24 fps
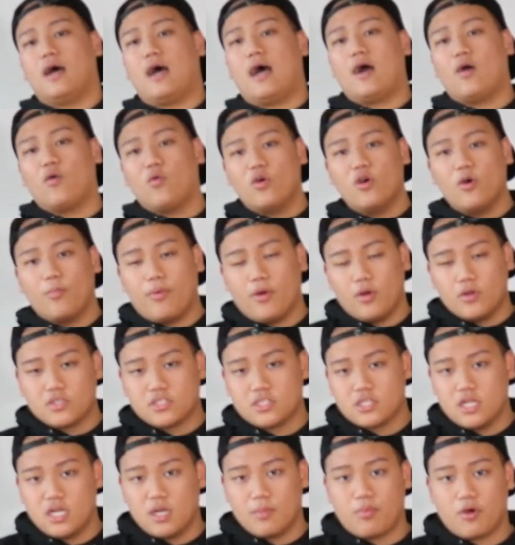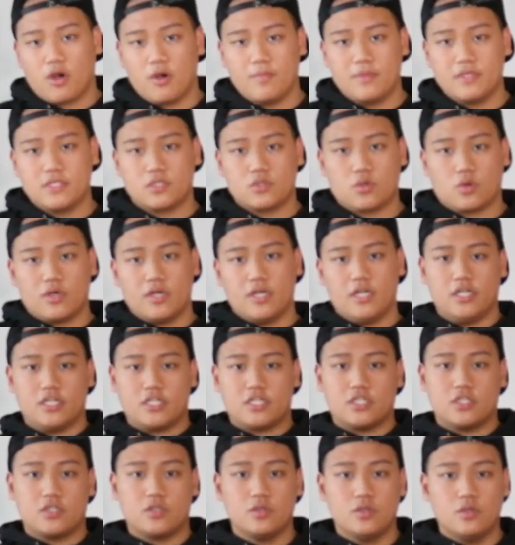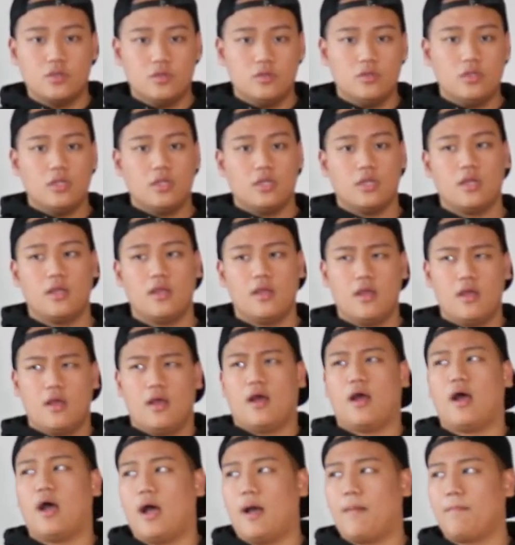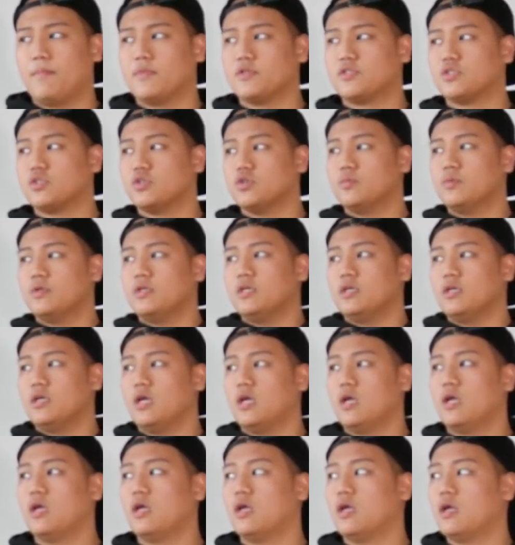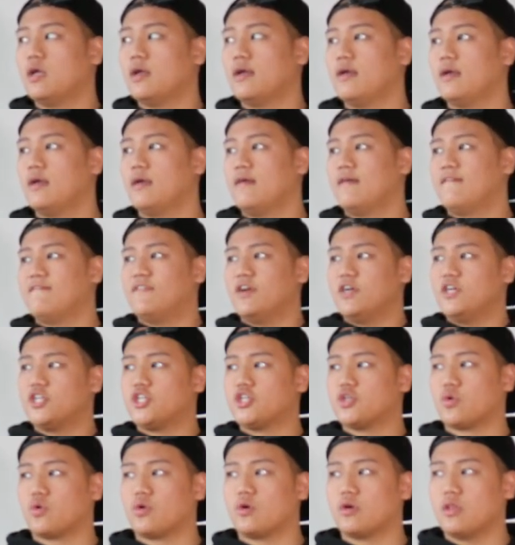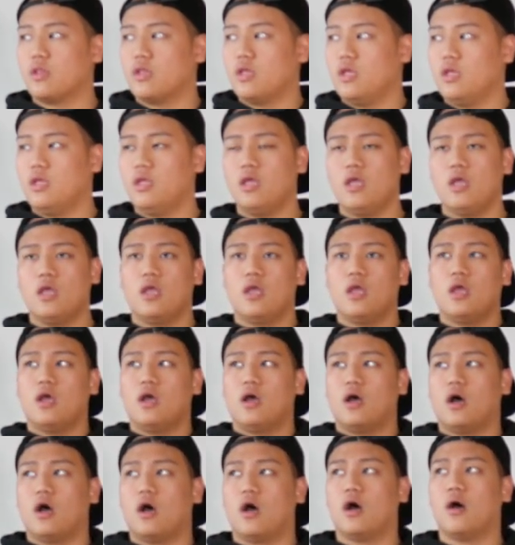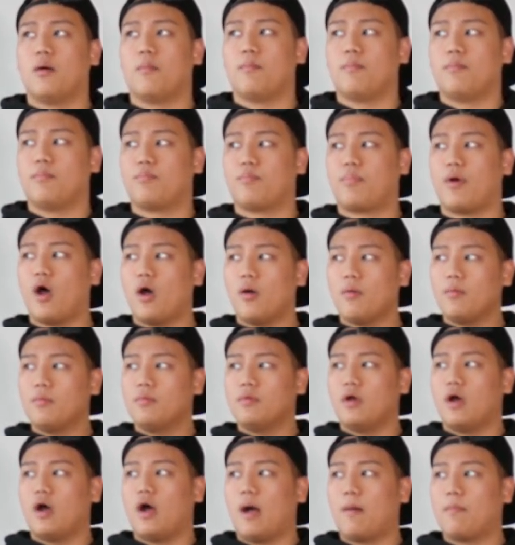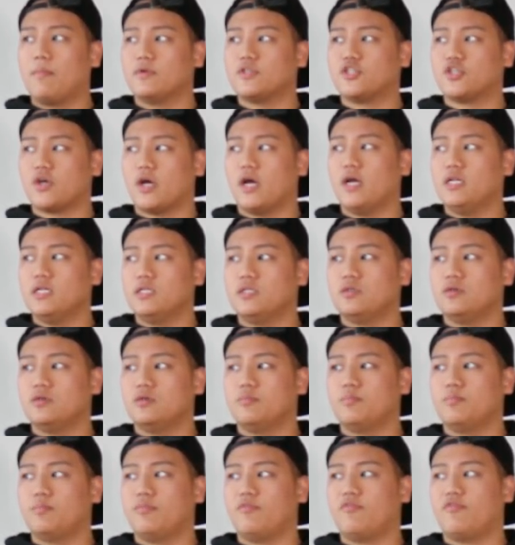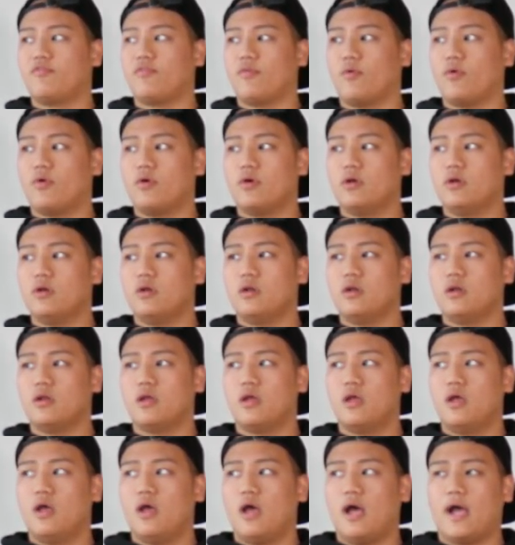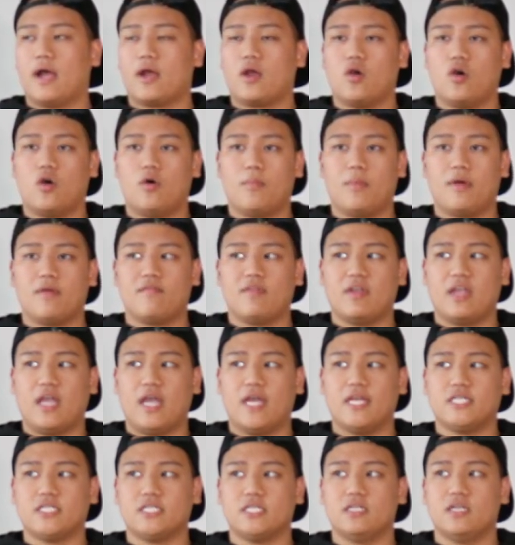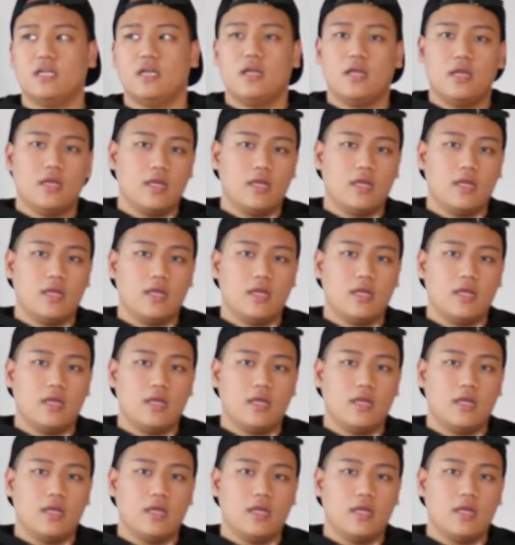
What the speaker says: I will post the apartment tour here soon. I'm assuming very shortly. I'm gonna try to do it before I go on my vacation.